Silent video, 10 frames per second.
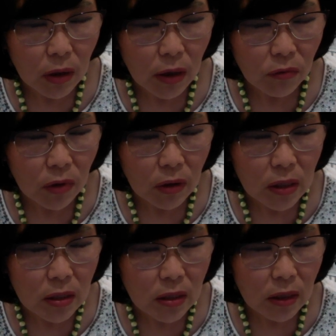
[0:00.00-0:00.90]
and
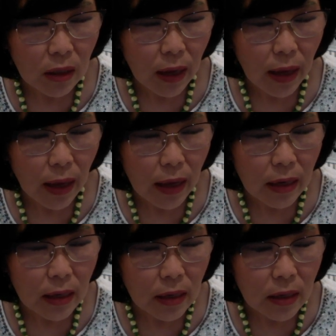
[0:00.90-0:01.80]
releasing
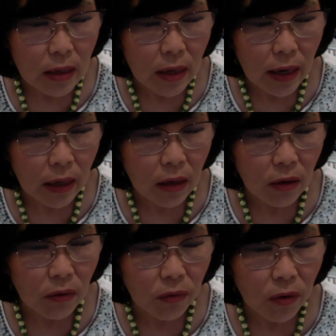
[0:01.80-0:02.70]
any
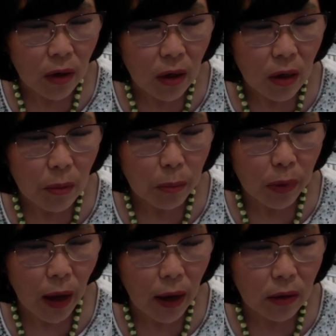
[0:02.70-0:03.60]
negative,
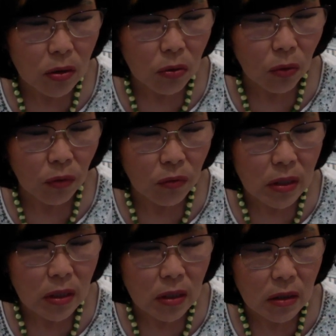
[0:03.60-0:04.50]
blocked, or
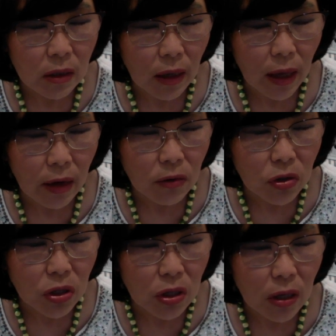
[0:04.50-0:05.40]
resistant
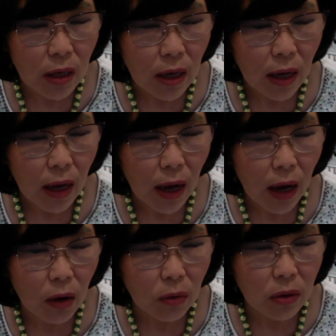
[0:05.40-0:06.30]
energy
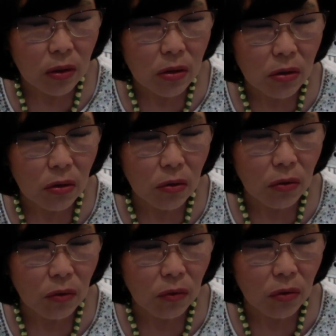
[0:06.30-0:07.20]
out into the
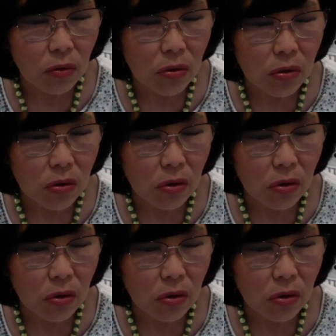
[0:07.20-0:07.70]
universe.